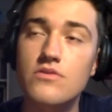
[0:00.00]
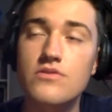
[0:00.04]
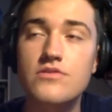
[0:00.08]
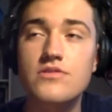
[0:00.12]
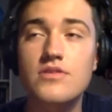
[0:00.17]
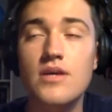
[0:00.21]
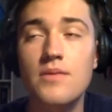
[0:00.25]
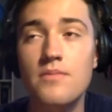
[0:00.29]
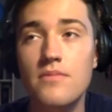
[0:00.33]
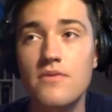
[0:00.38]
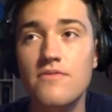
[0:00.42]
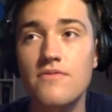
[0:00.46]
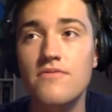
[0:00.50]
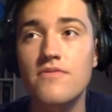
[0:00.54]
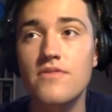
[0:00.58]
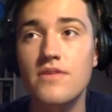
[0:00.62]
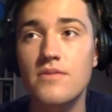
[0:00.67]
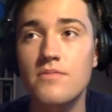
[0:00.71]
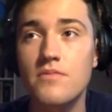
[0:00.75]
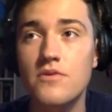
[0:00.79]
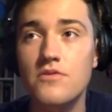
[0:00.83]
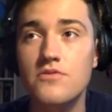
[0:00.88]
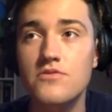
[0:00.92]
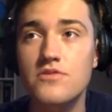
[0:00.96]
some of the
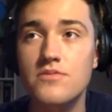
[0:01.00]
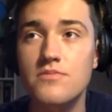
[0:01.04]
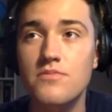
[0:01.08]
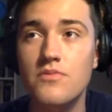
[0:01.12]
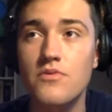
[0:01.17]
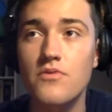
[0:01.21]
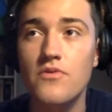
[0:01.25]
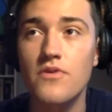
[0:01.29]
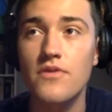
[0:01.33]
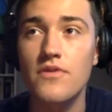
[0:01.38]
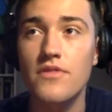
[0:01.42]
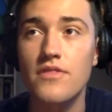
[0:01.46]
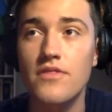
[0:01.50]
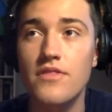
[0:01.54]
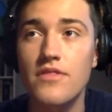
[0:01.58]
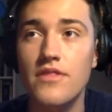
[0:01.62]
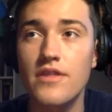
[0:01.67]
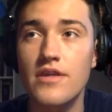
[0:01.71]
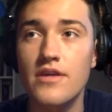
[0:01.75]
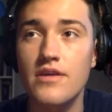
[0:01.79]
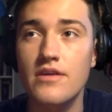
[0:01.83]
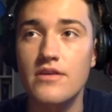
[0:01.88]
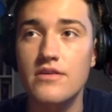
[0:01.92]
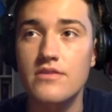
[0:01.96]
most important
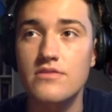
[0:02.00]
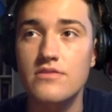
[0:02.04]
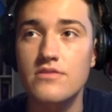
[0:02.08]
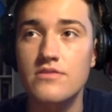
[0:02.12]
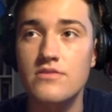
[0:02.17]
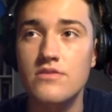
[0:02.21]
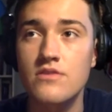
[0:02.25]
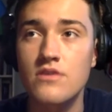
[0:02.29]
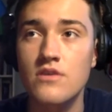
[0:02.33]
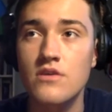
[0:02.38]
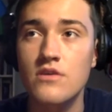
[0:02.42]
things